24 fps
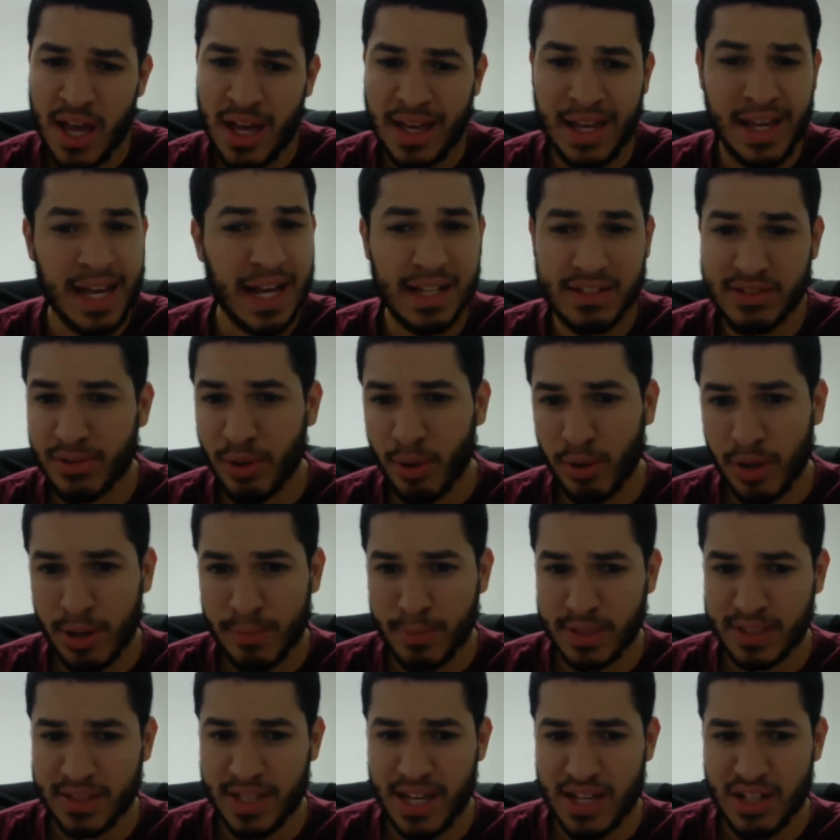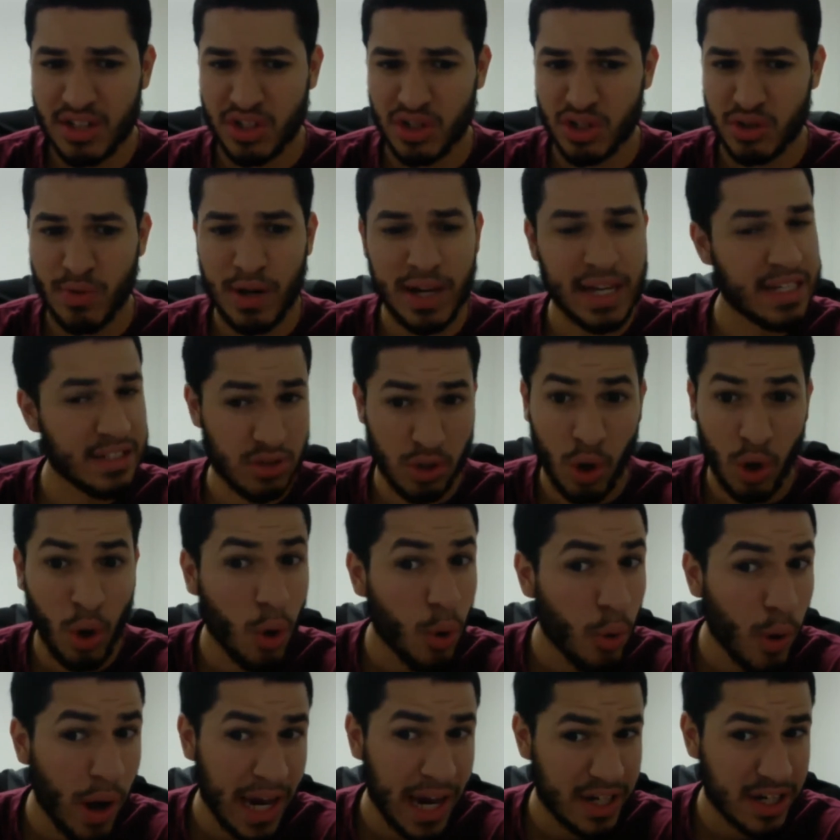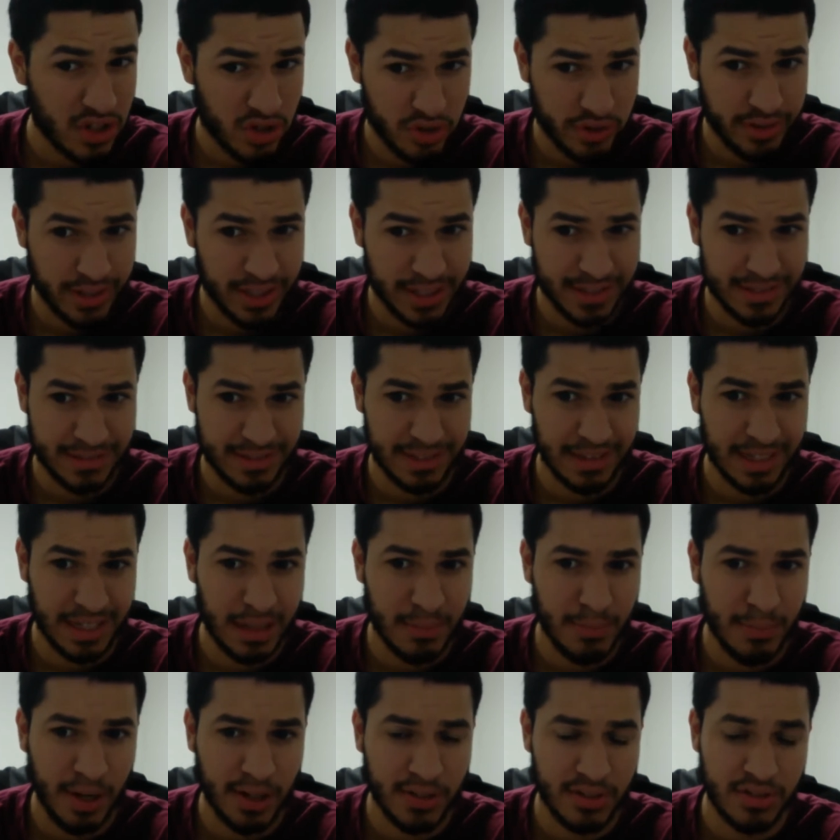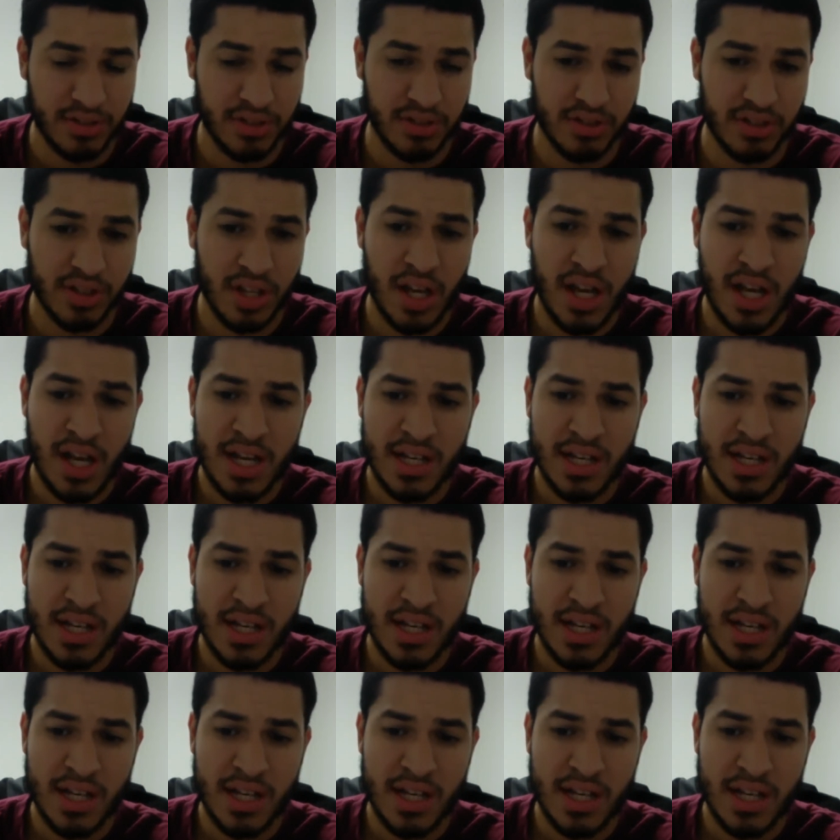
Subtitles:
He has no limitations, right? His whole extra deck is Link monsters.